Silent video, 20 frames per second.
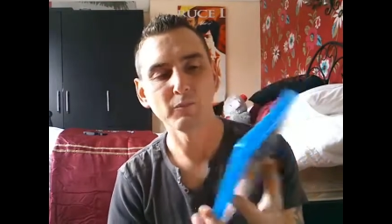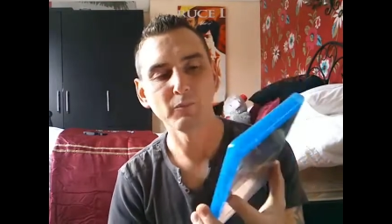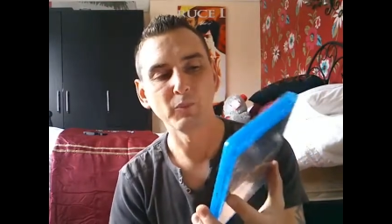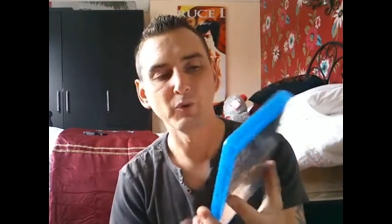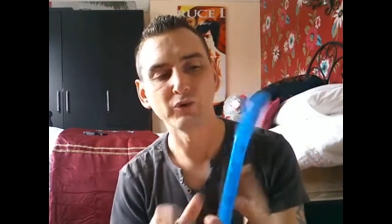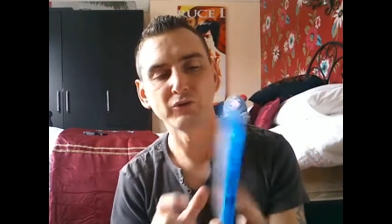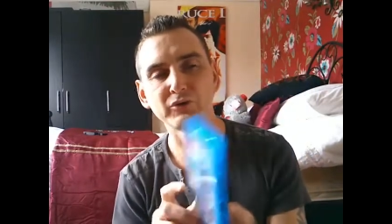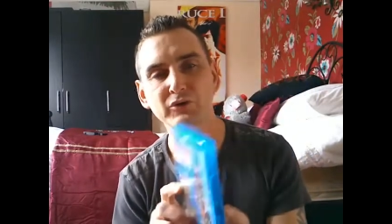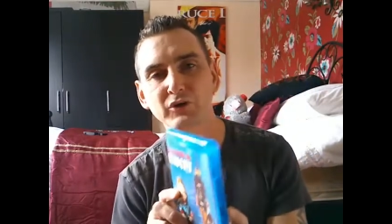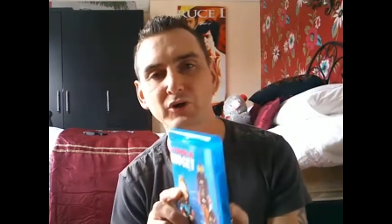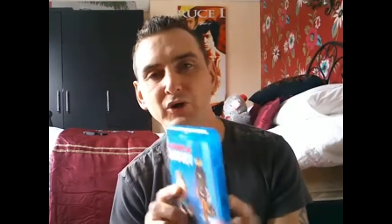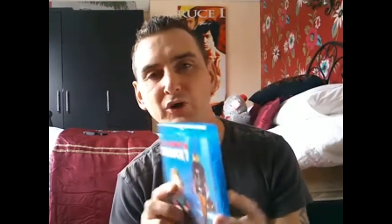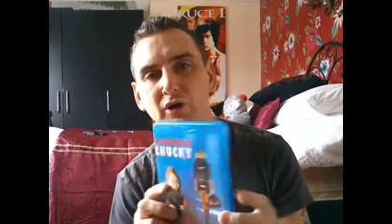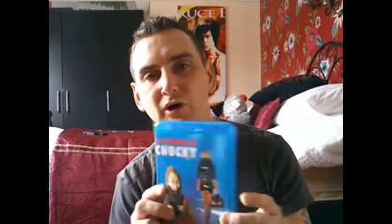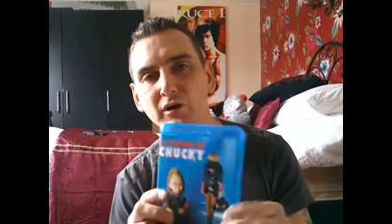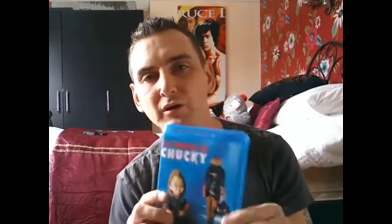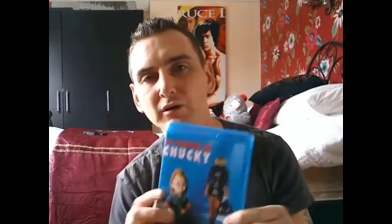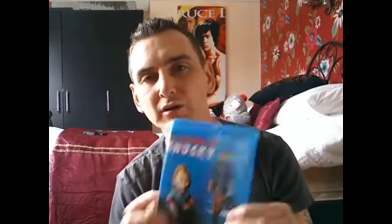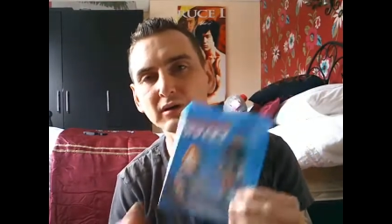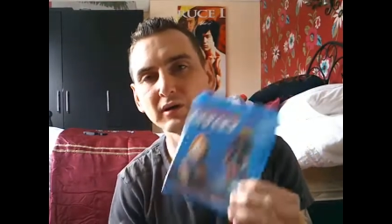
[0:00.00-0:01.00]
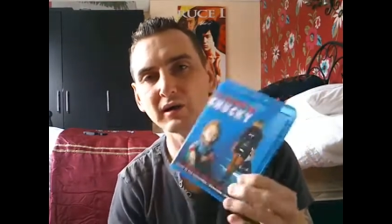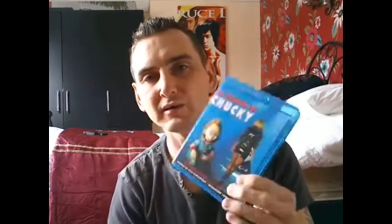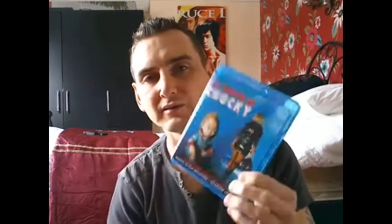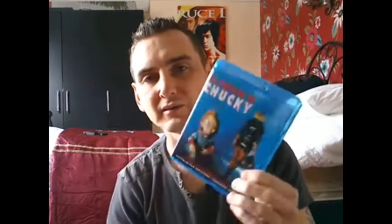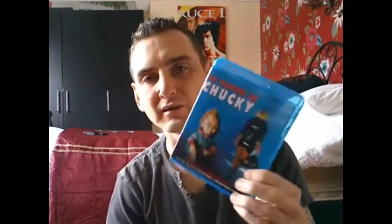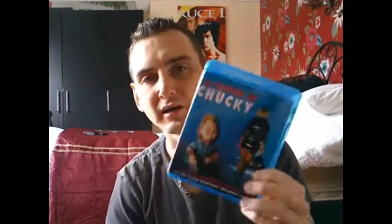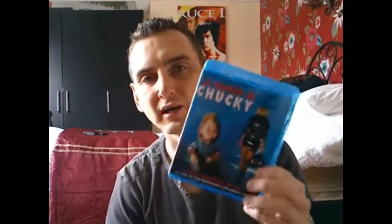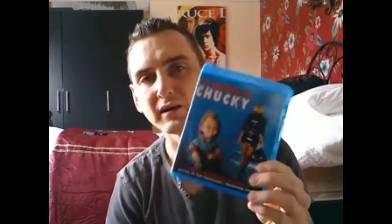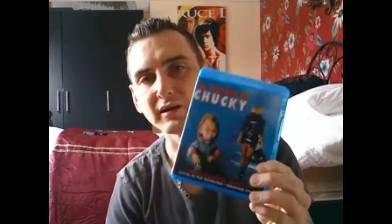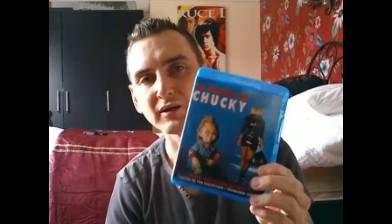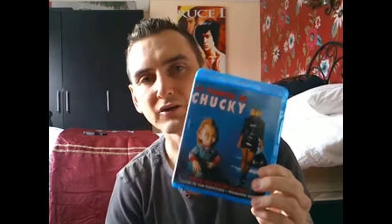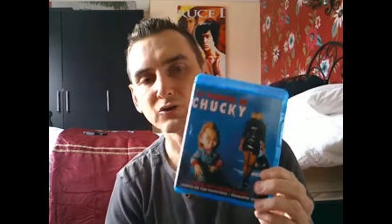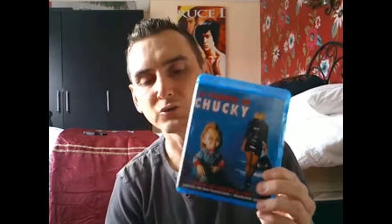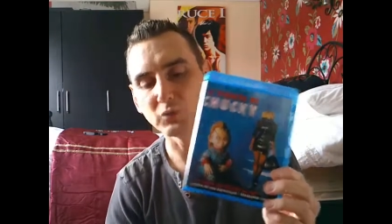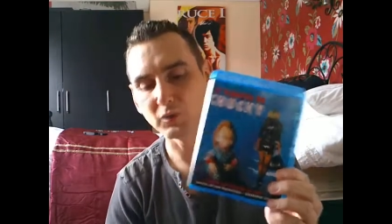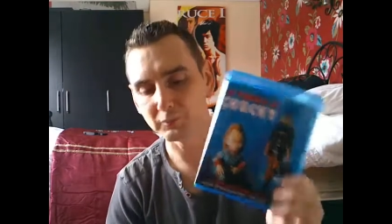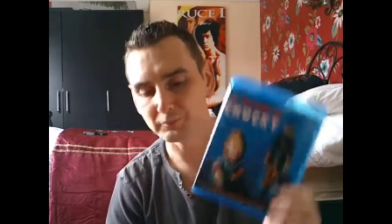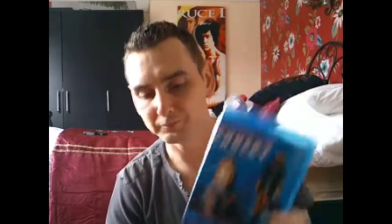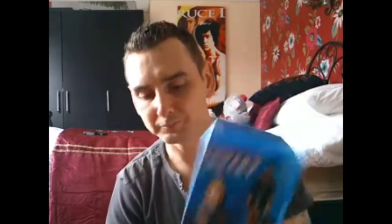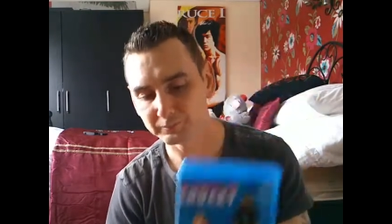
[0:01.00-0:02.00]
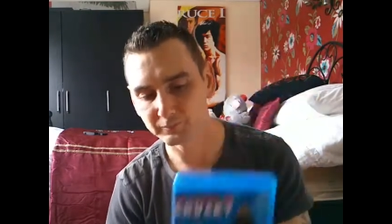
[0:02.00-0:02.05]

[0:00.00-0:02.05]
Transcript: but uh, glad to get this one.